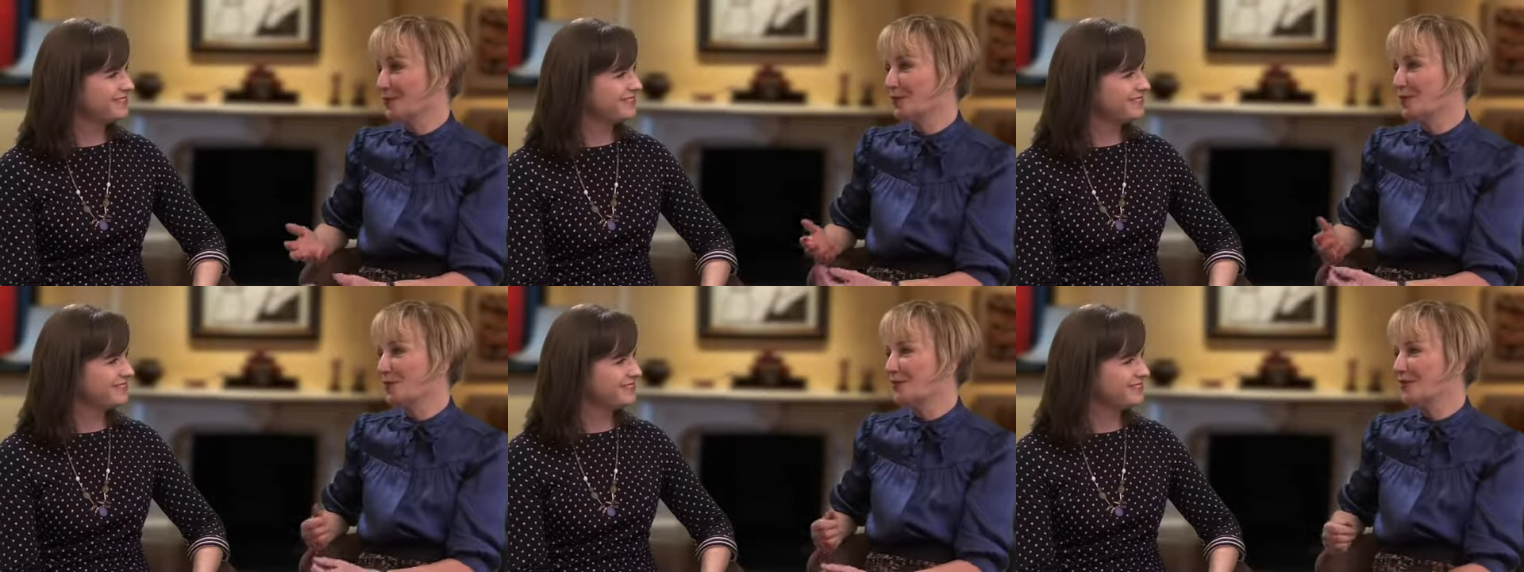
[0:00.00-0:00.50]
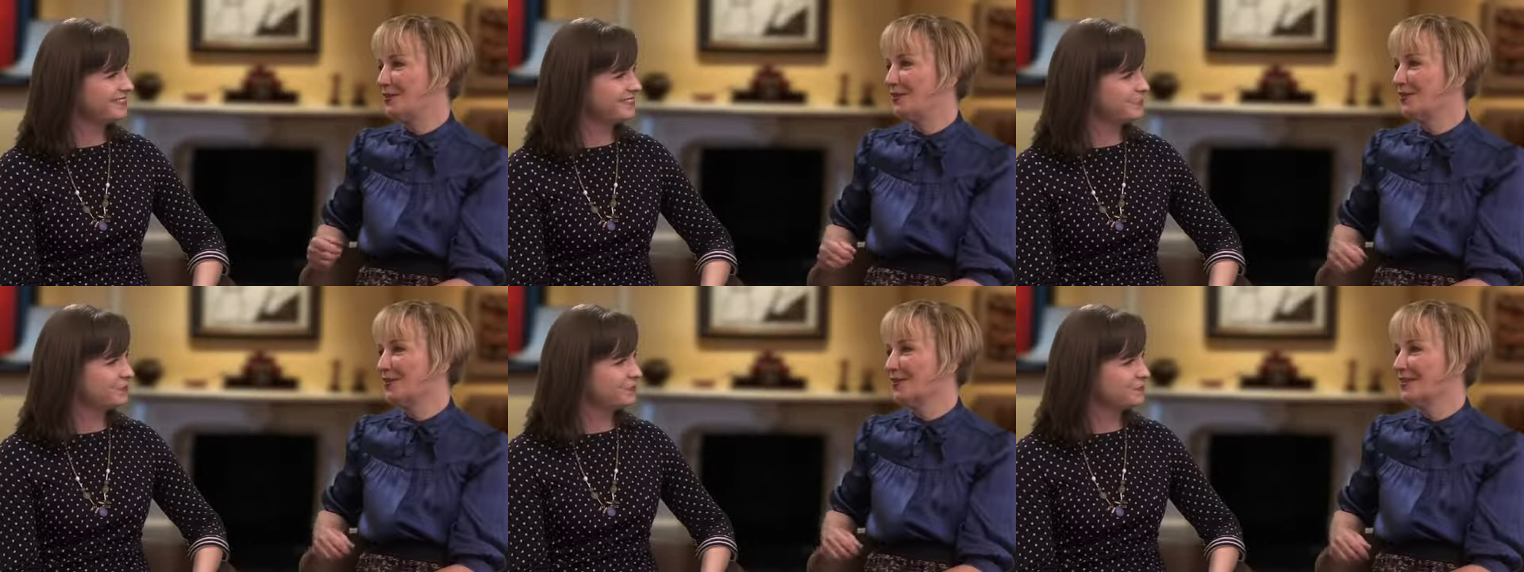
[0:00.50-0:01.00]
Speaker 1: for 14
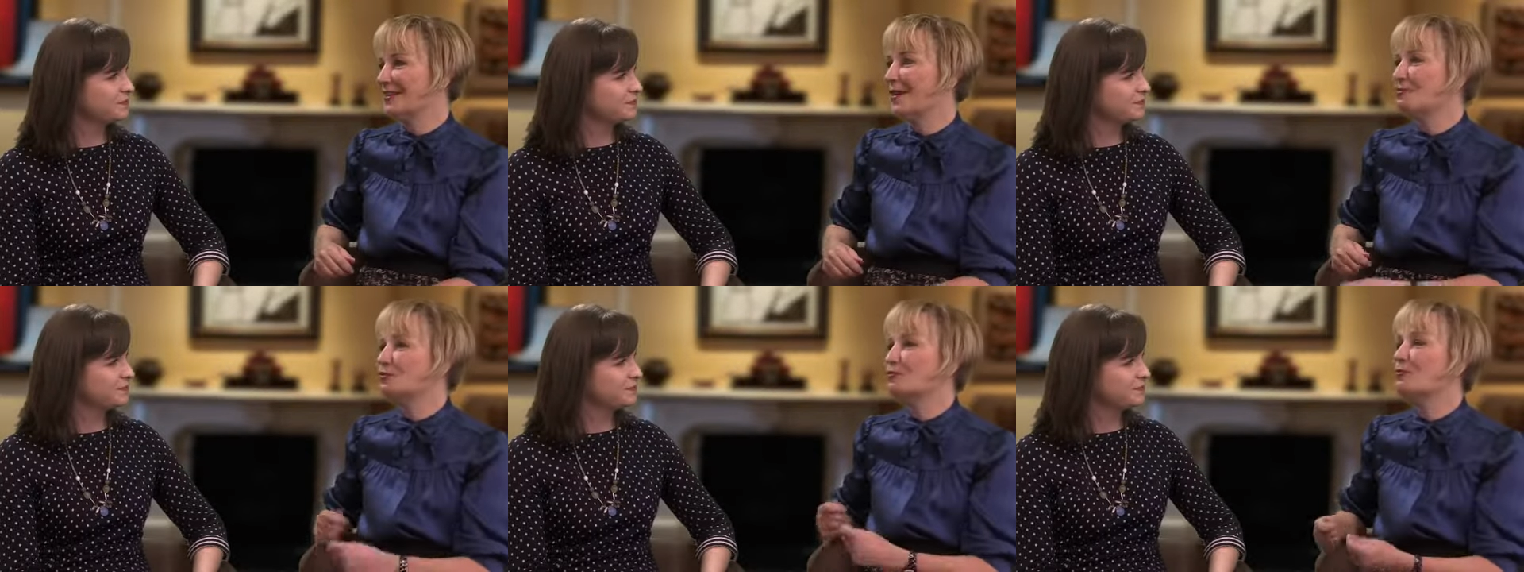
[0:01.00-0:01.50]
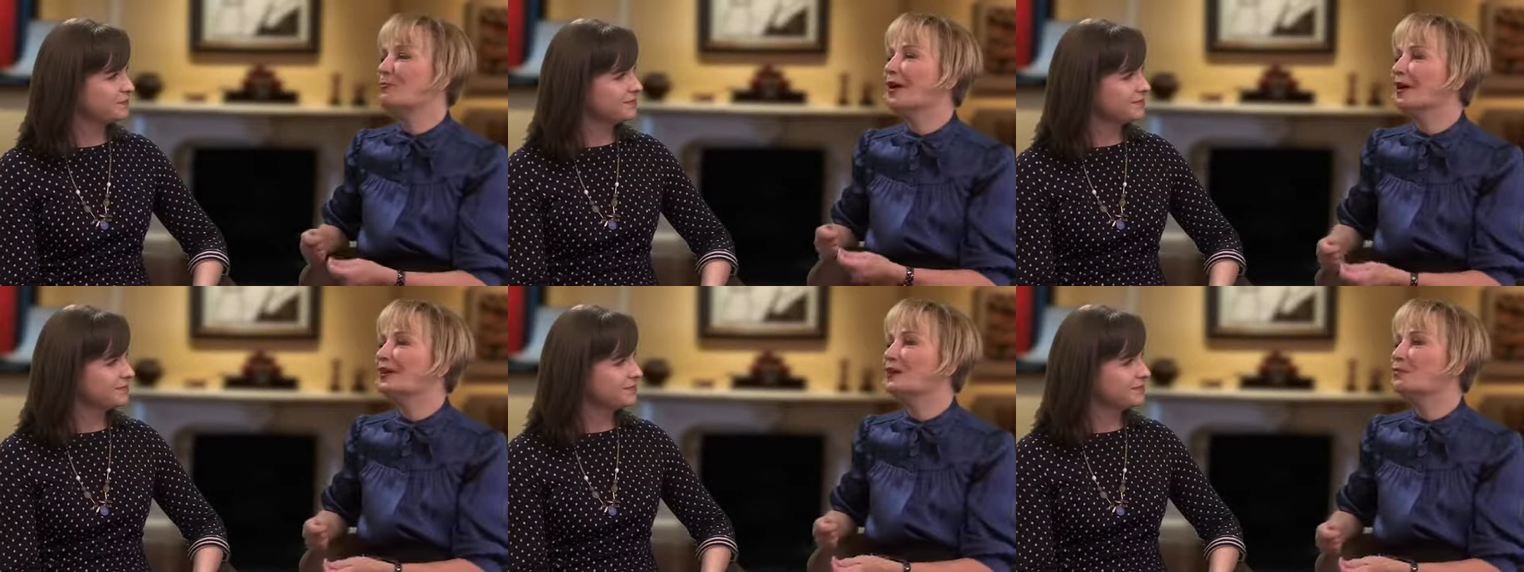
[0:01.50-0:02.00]
years, and I was
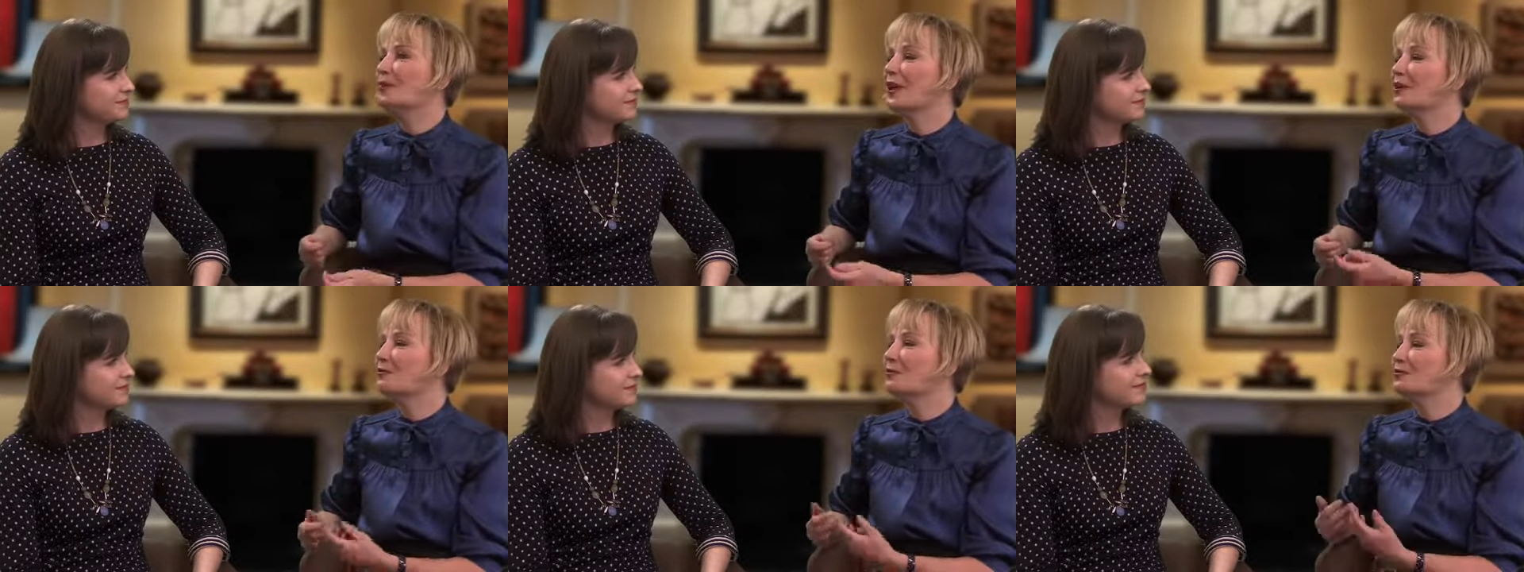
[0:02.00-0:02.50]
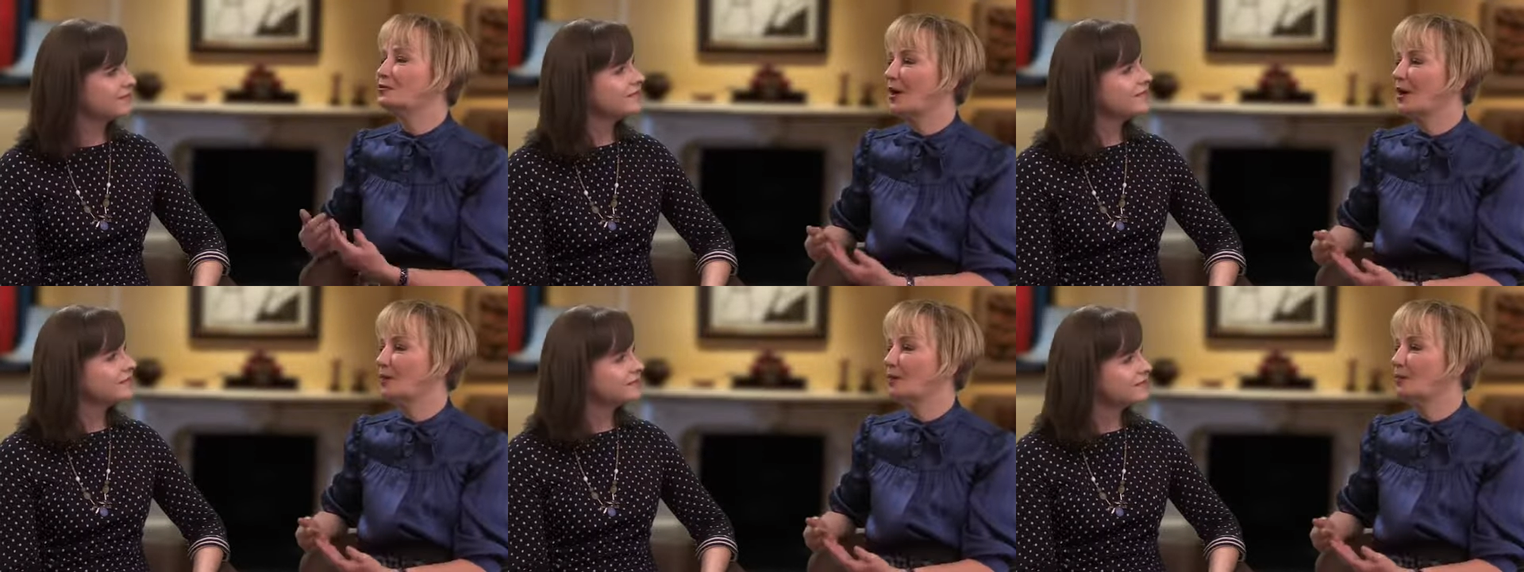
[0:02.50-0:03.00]
reminded when I was
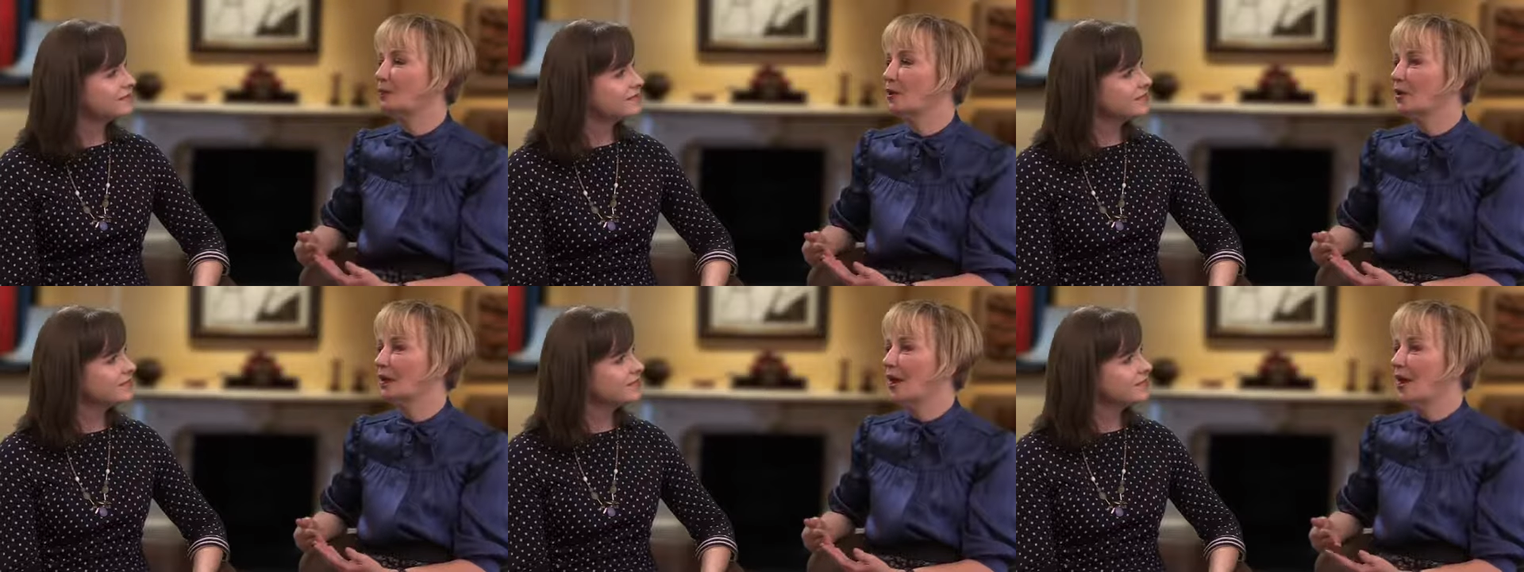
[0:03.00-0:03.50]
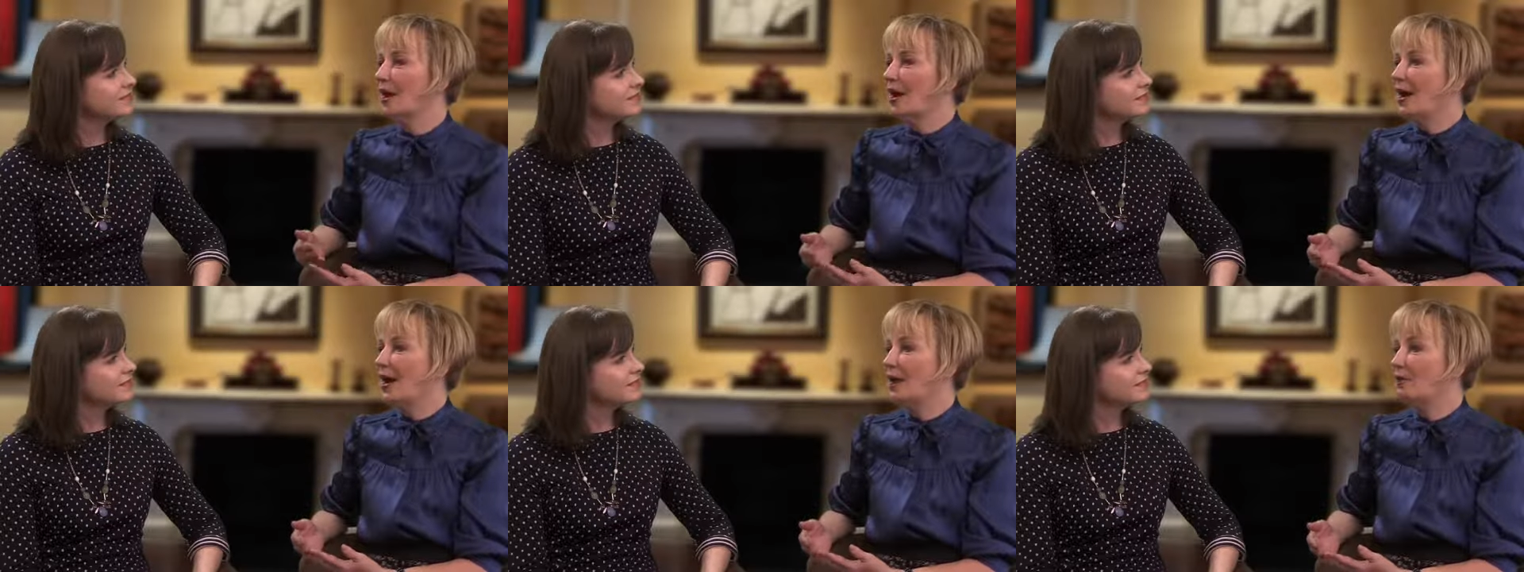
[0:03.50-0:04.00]
writing the book
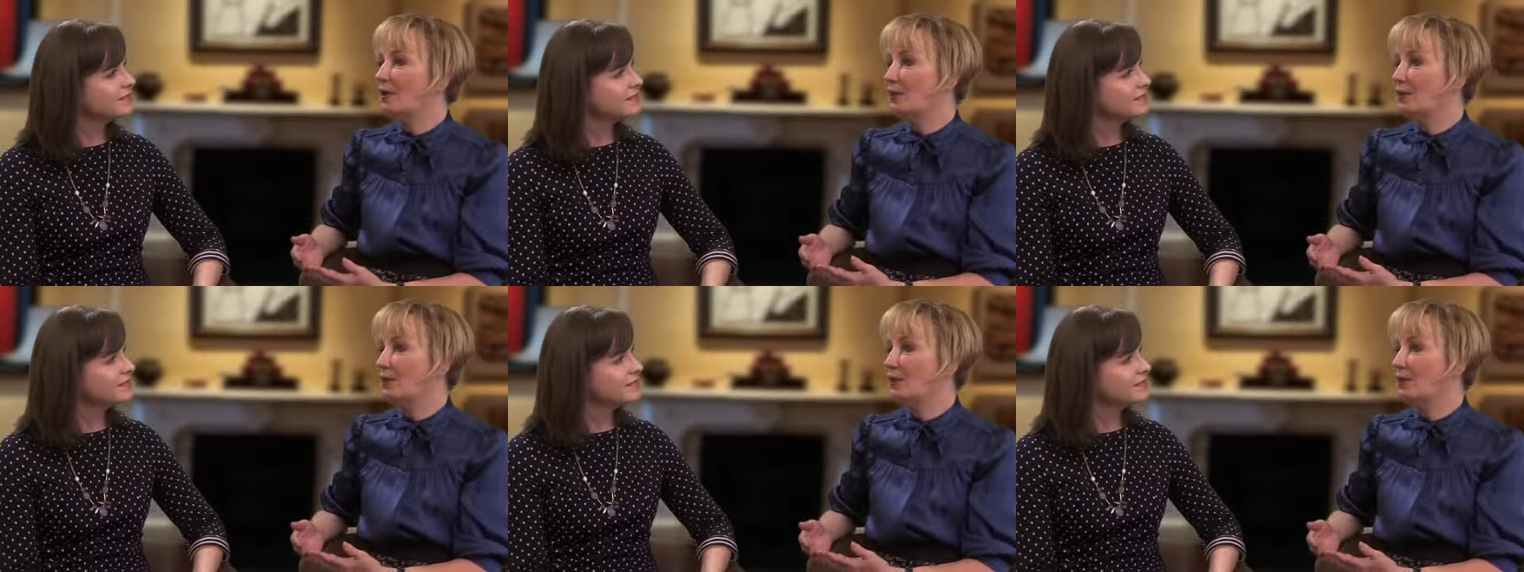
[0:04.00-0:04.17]
how